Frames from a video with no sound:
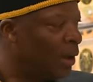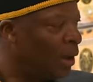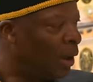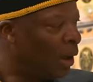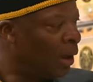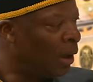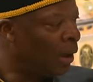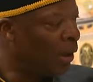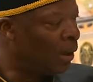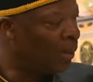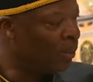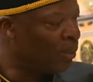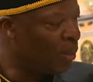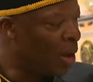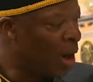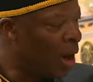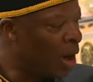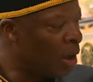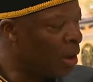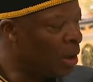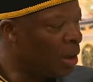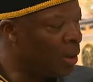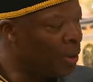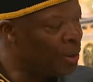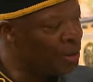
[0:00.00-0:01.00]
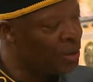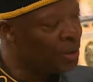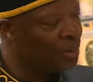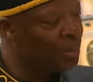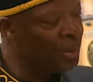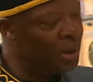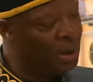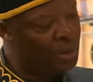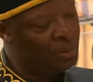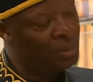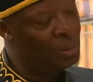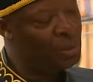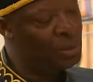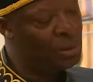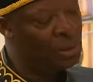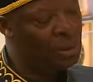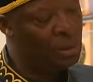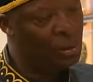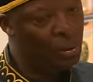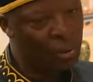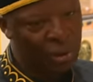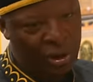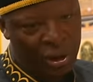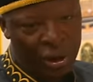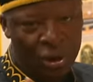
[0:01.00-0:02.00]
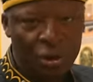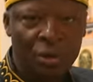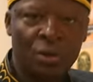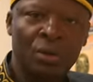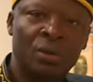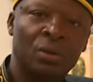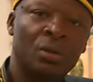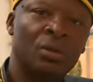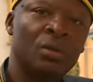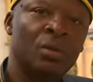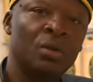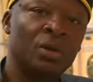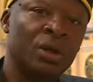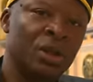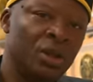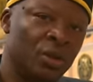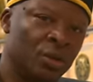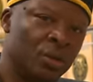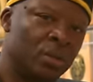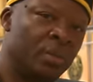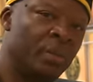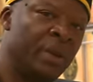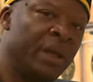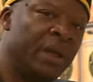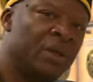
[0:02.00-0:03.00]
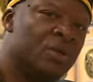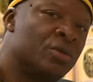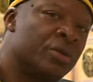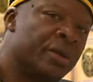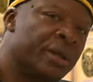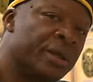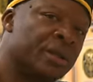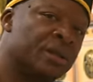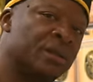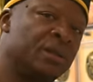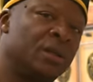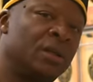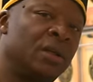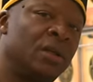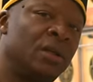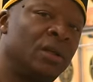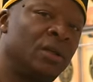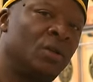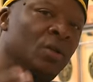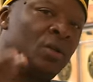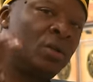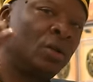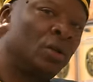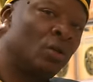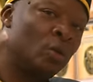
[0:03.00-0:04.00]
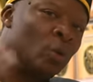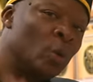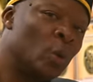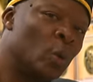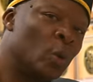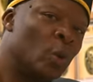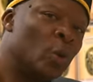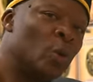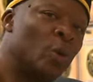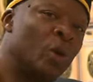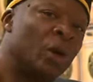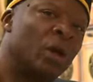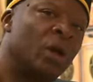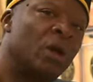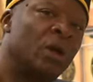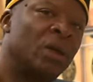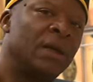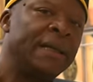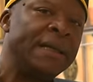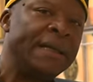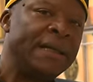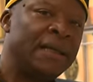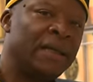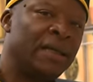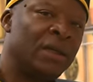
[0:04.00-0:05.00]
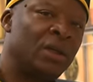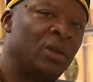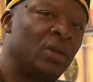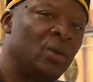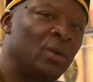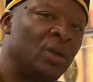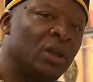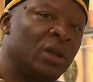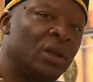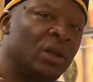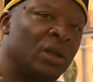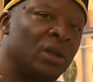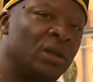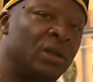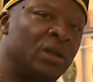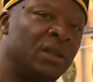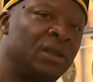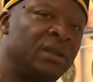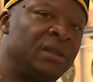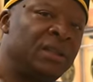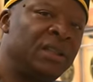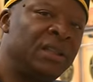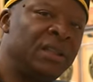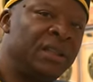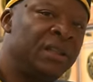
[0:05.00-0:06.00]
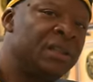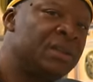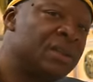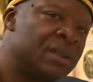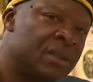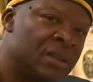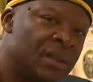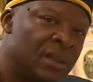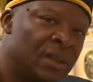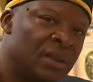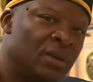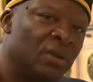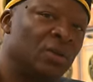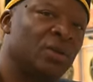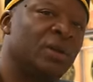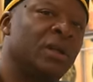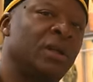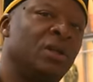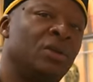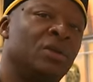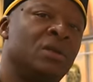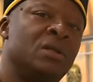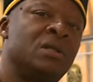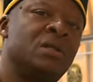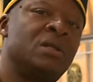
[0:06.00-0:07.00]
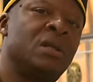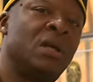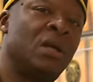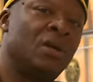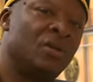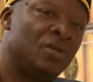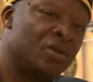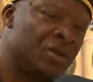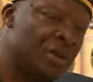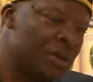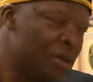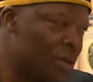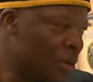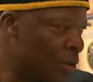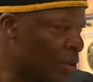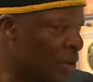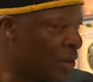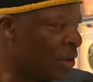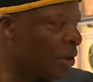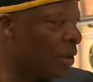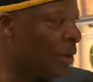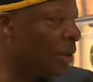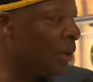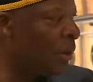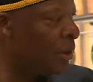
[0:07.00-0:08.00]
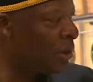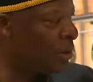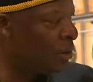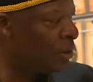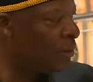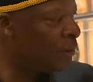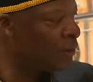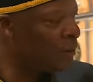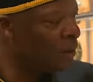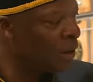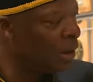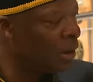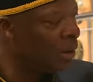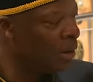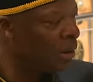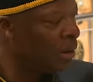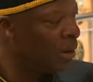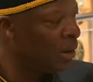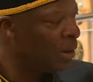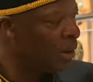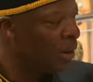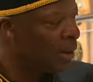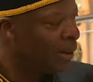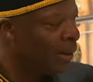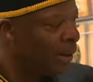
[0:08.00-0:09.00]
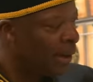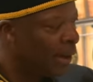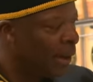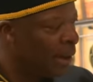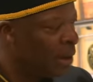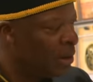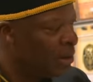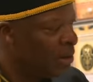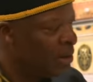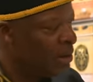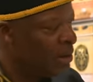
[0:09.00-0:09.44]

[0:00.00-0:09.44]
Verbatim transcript: um, are going to be able to look at you, look at your matrix, look at your aura, look at the deeds, look at your intentions, look at the things you've done, and